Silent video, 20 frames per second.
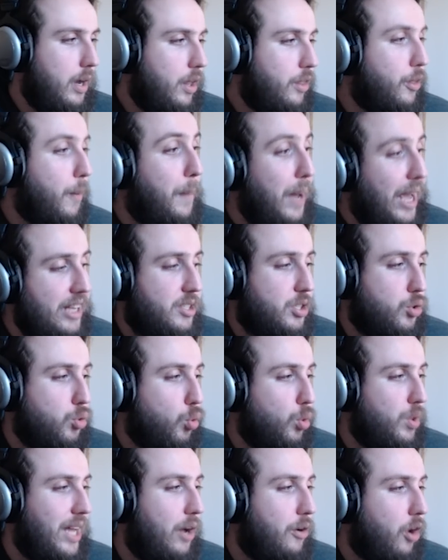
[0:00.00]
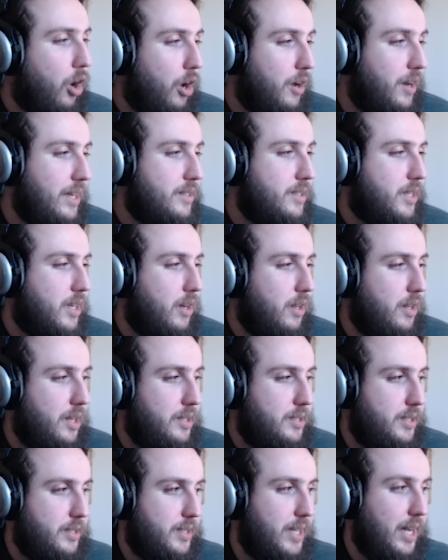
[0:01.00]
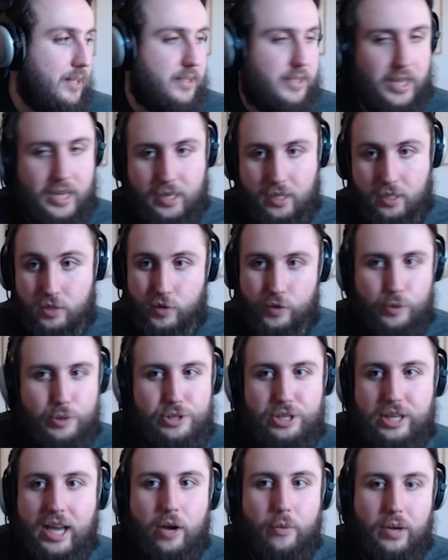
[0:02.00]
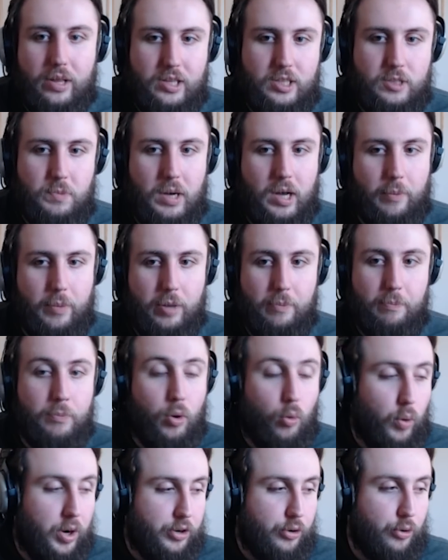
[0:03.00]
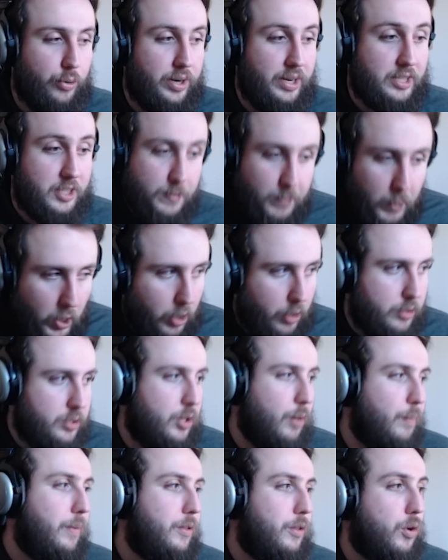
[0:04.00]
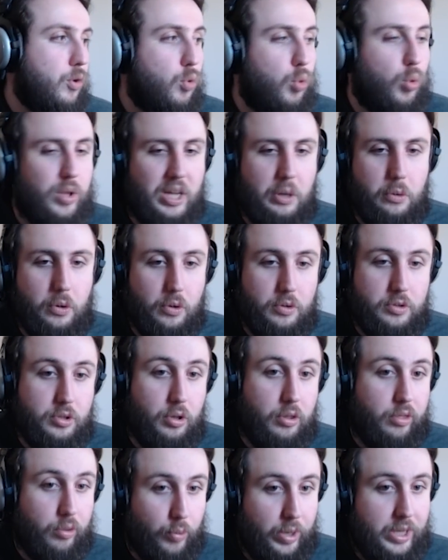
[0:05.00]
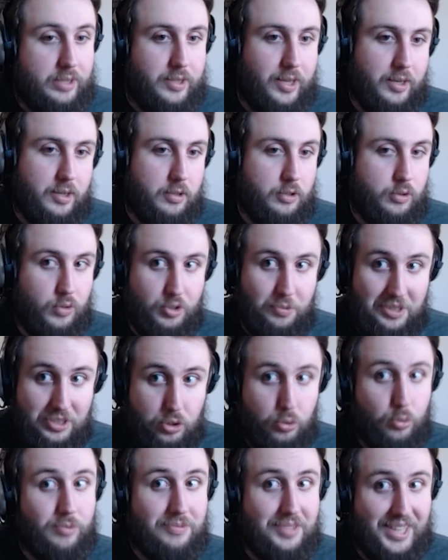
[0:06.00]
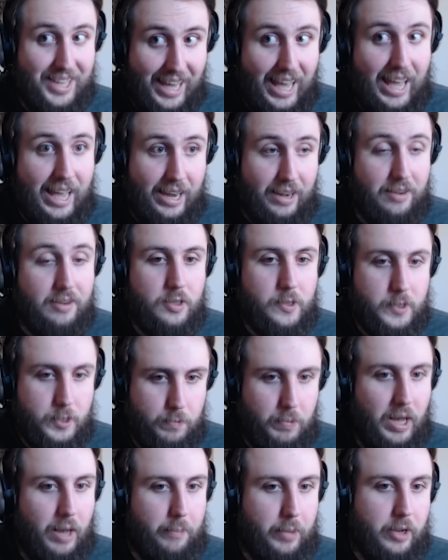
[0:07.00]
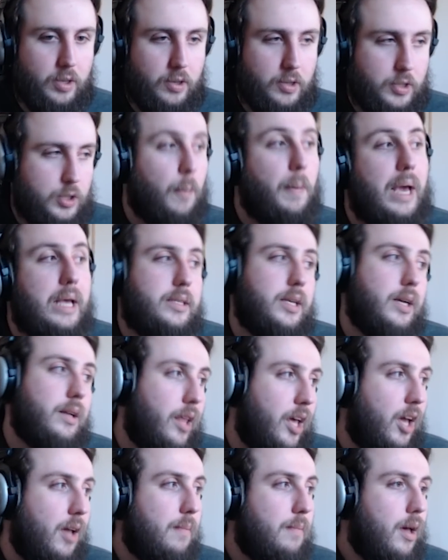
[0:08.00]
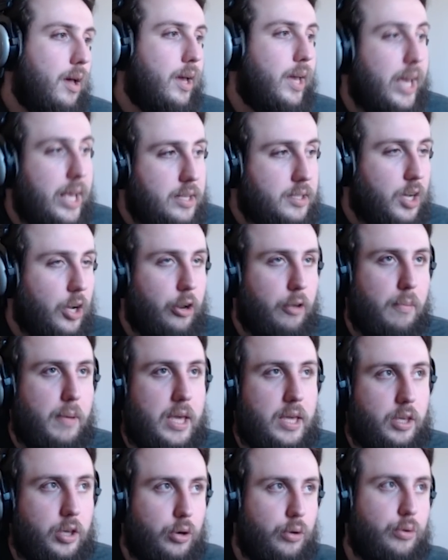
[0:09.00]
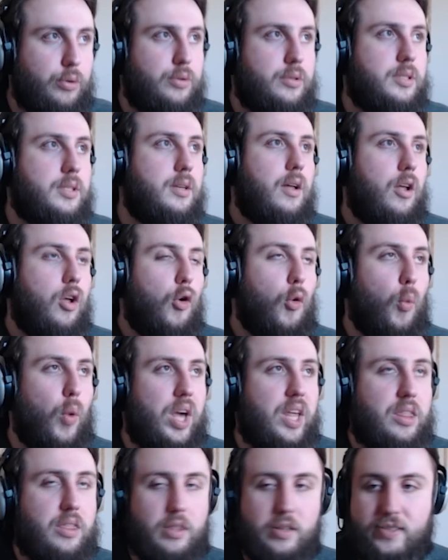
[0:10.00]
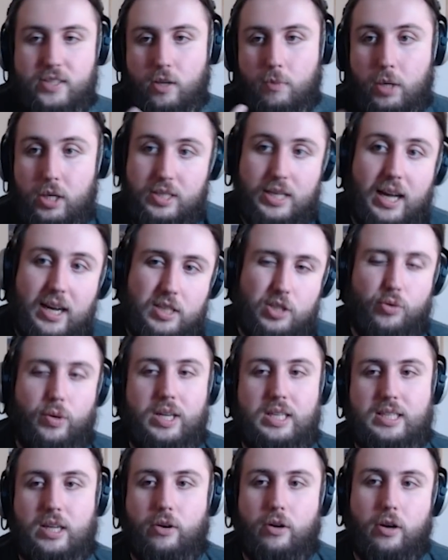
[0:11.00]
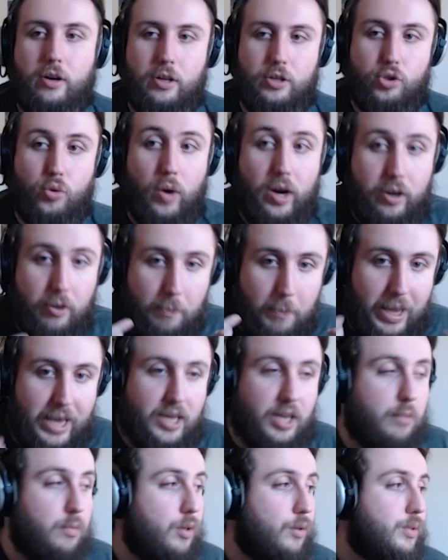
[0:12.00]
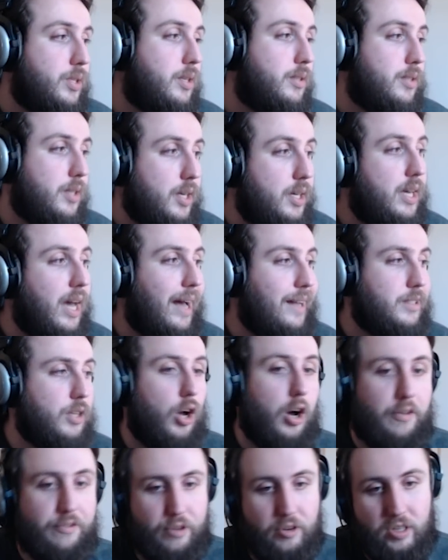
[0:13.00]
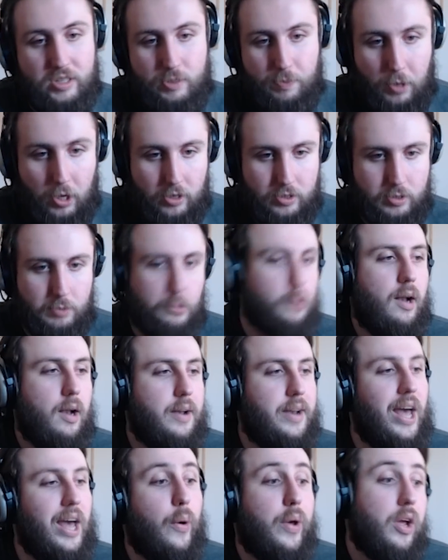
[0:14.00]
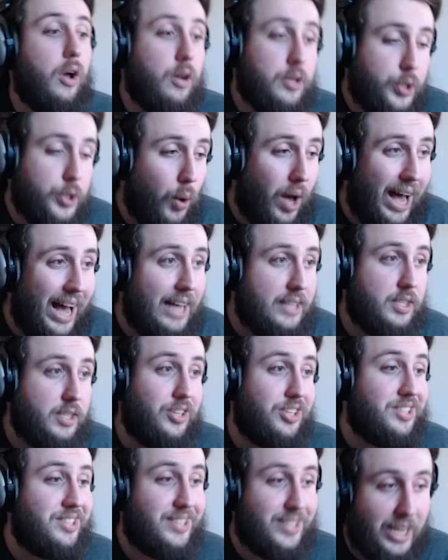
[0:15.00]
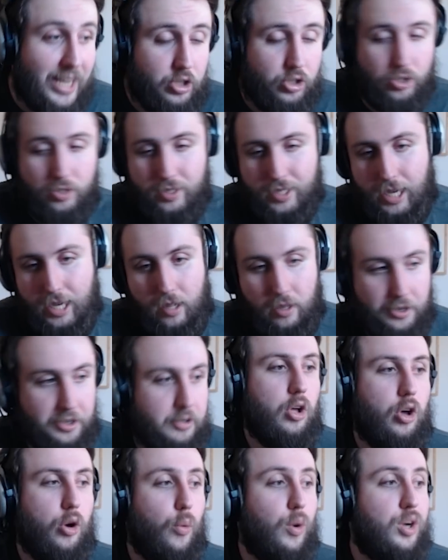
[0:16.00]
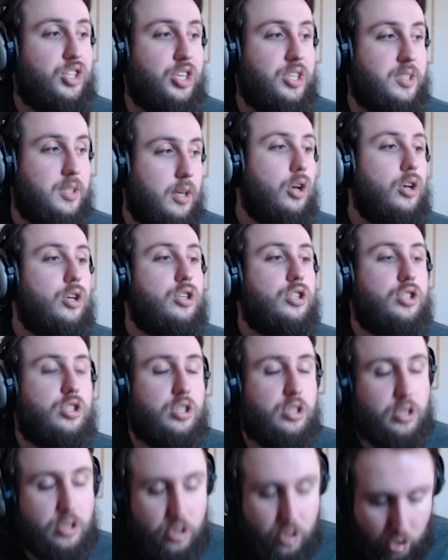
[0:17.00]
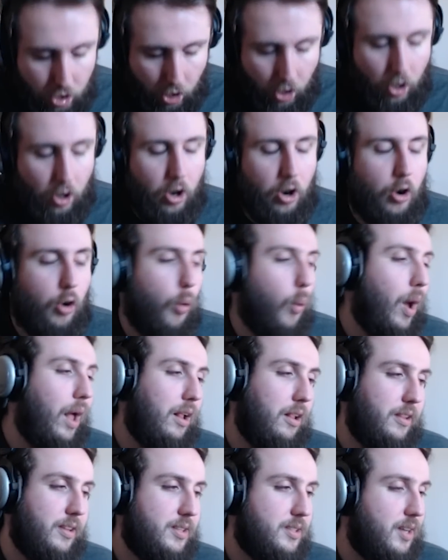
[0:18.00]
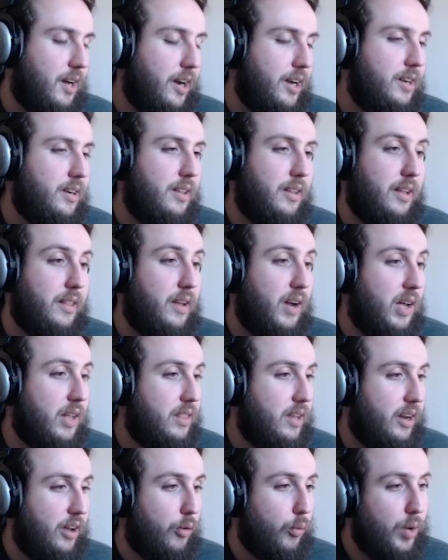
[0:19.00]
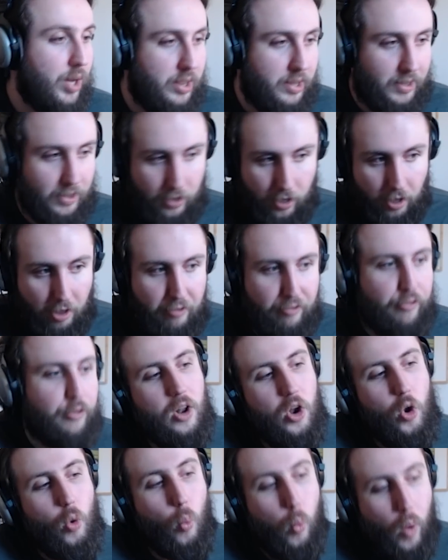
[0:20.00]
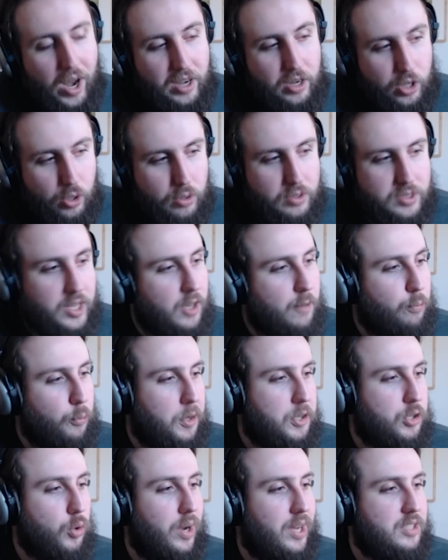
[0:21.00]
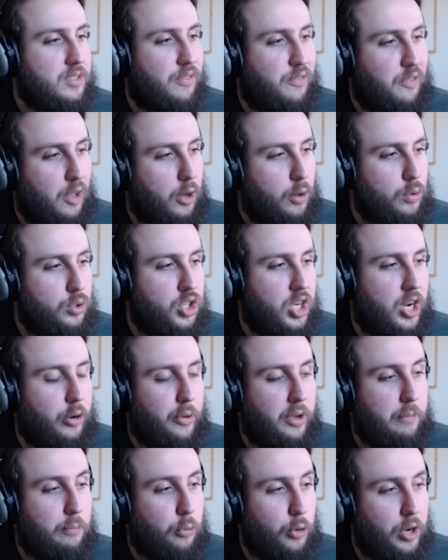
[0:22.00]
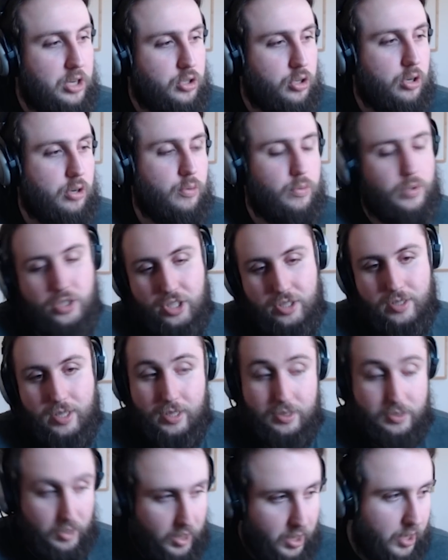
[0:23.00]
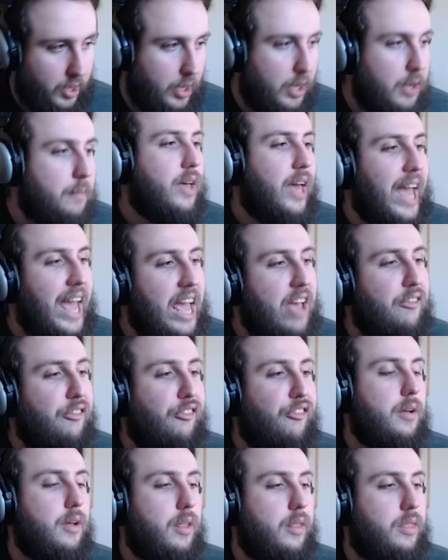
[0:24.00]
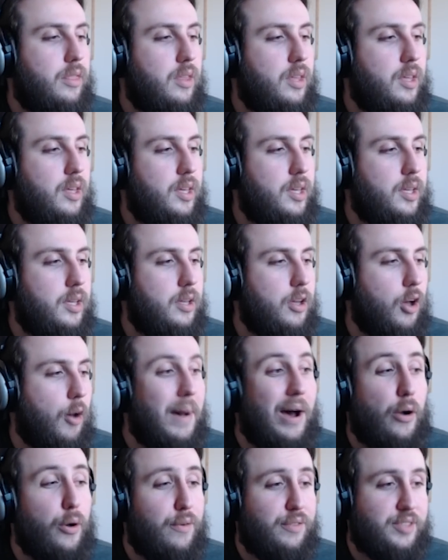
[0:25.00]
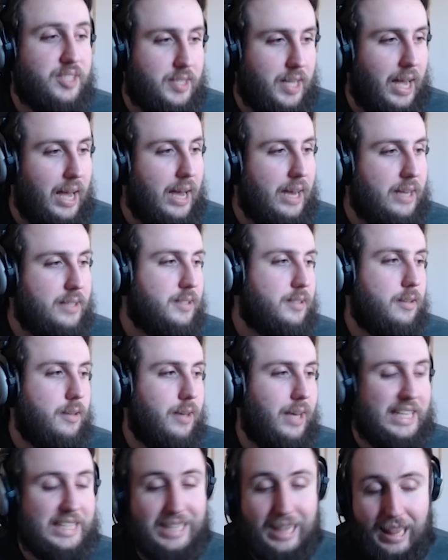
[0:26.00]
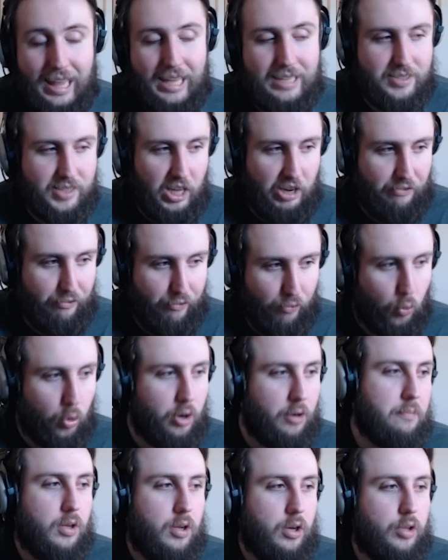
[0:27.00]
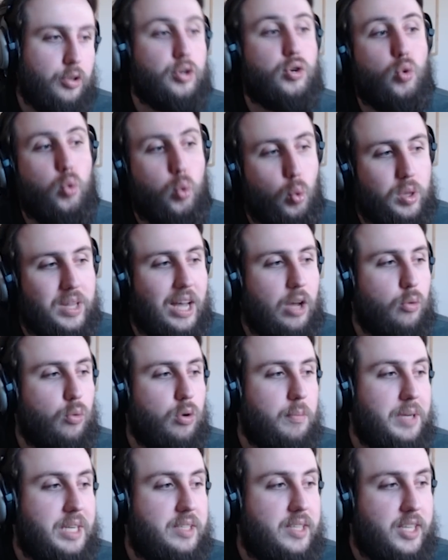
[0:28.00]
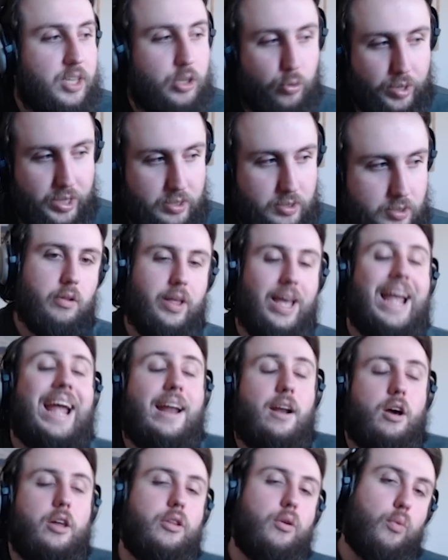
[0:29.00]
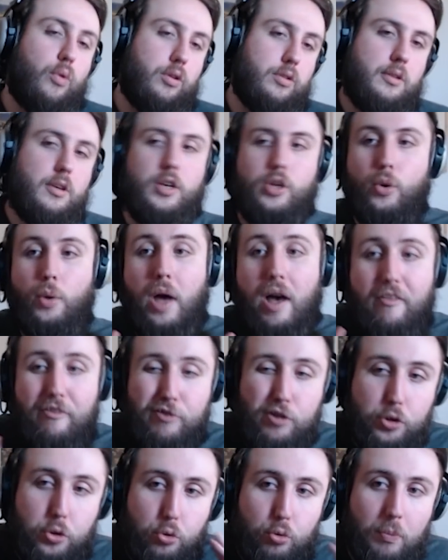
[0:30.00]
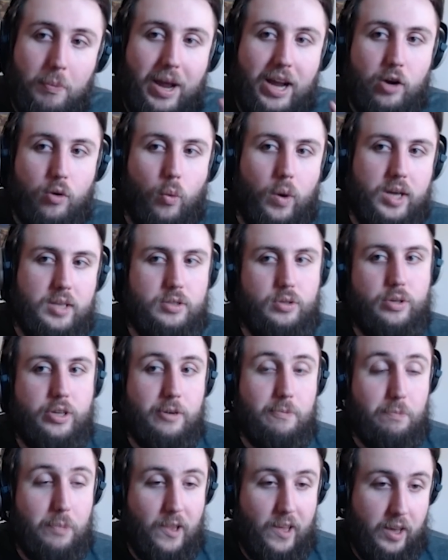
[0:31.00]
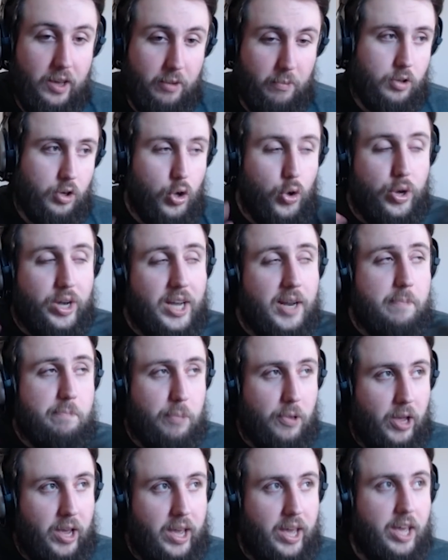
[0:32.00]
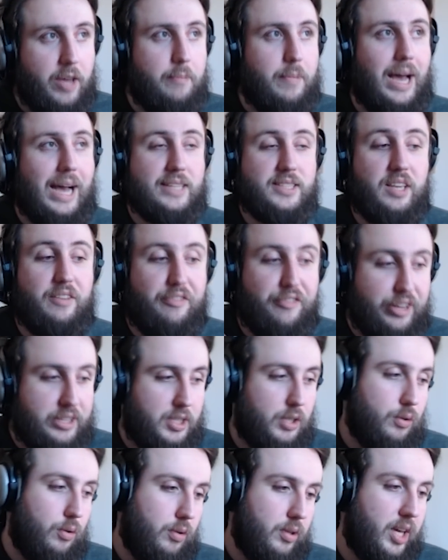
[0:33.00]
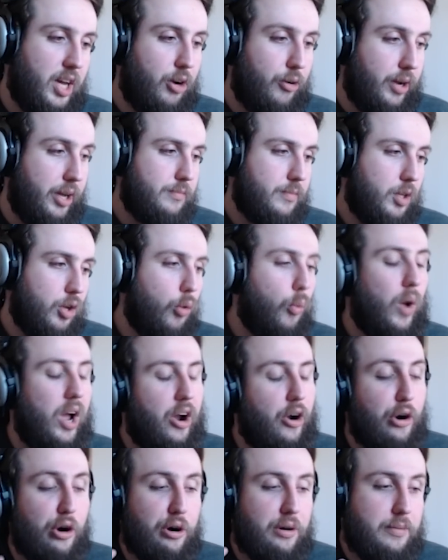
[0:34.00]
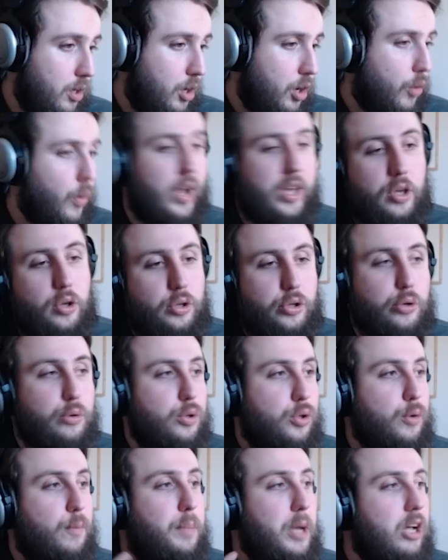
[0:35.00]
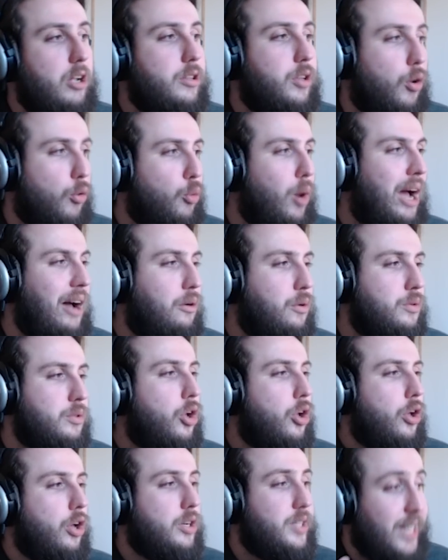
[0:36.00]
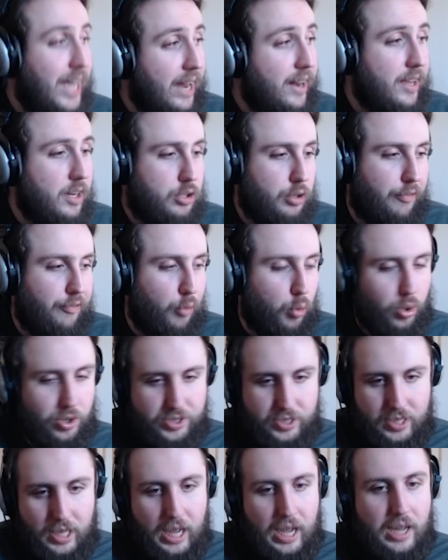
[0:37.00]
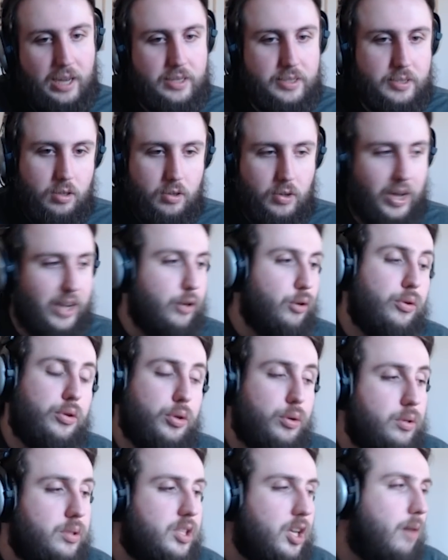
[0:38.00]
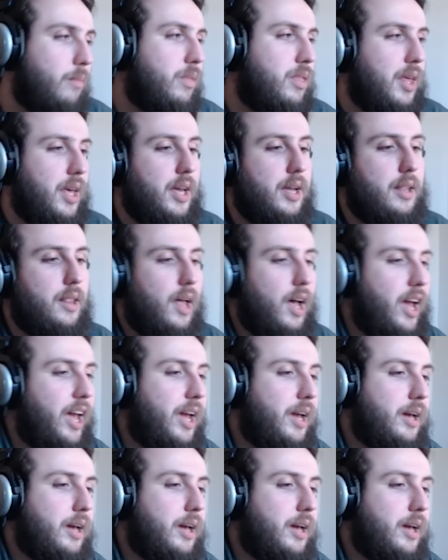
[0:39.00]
The base cooldown on his skill is 10 seconds, which means you can't really spam it. But when you're in his burst, the cooldown goes to 3 seconds, which means you can spam it. So basically, he's going to be used with some attack strings that are going to try to make him use his E as often as possible. Now, he also has an Ascension talent, which is so well designed and that I really love. When using Pressurized Flow Shattering Pressure, which is his E, if the amount of stacks is less than 4, the cooldown will be decreased. In other words, you have 2 main ways you can play him. You can play him as a physical carry, where you build around getting to 4 stacks, and you do something like